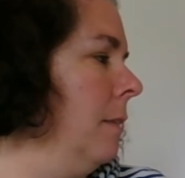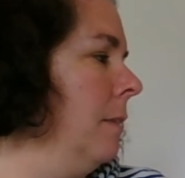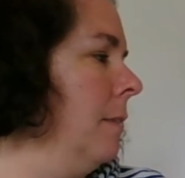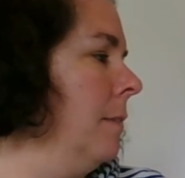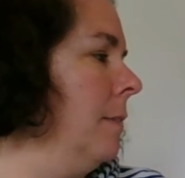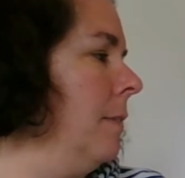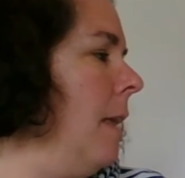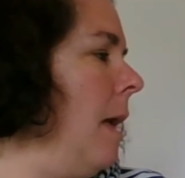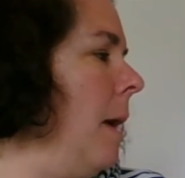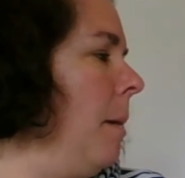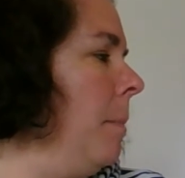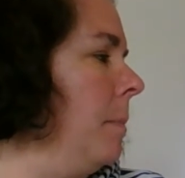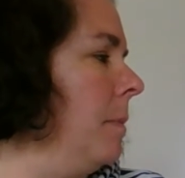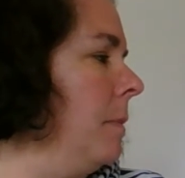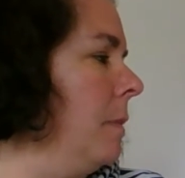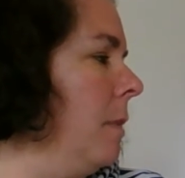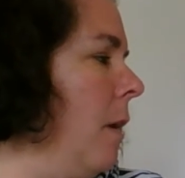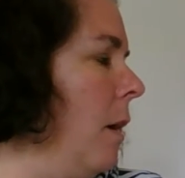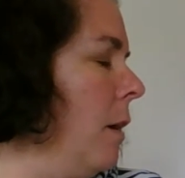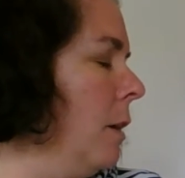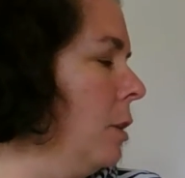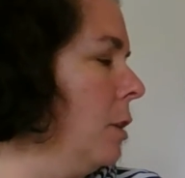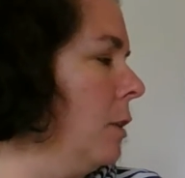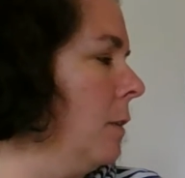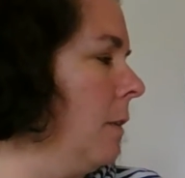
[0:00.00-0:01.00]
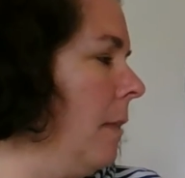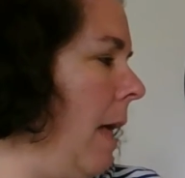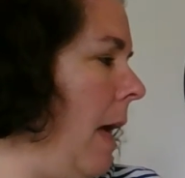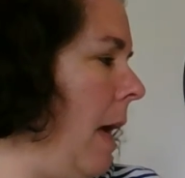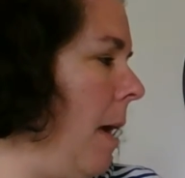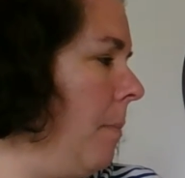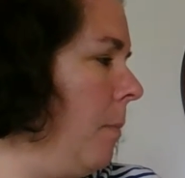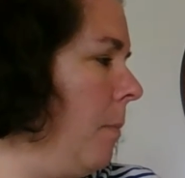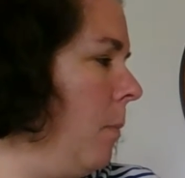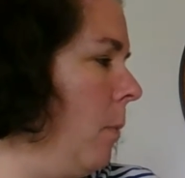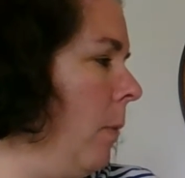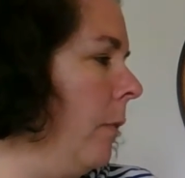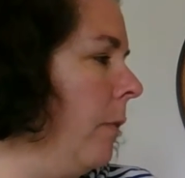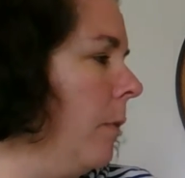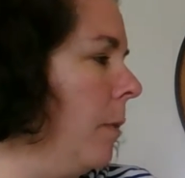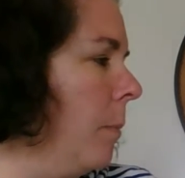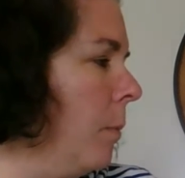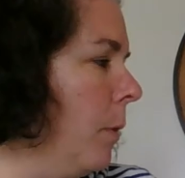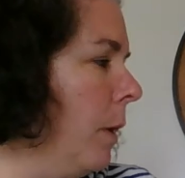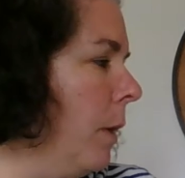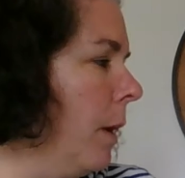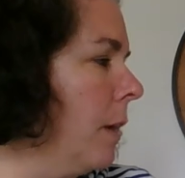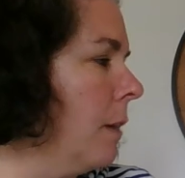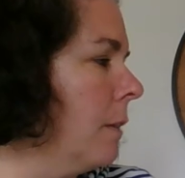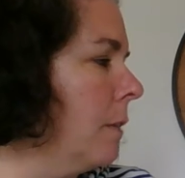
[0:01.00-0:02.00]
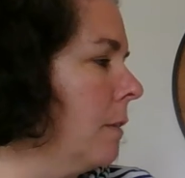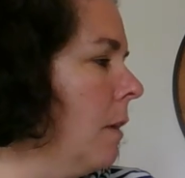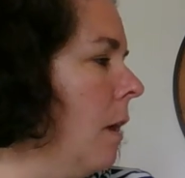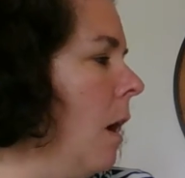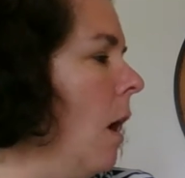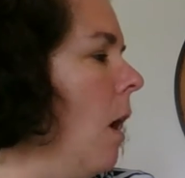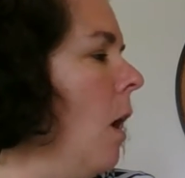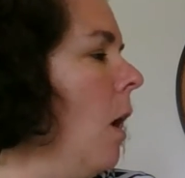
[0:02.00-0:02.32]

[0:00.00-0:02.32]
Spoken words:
Slap, slosh, slap went the bricks